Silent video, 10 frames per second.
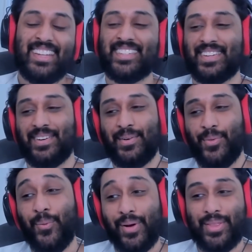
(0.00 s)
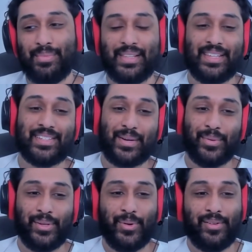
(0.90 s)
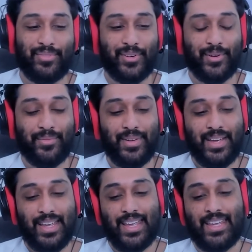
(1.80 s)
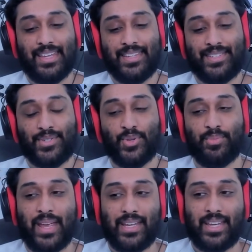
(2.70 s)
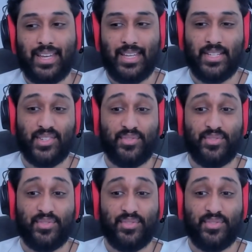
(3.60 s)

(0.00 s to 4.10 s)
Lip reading: So one of the big things I really want for him is to make his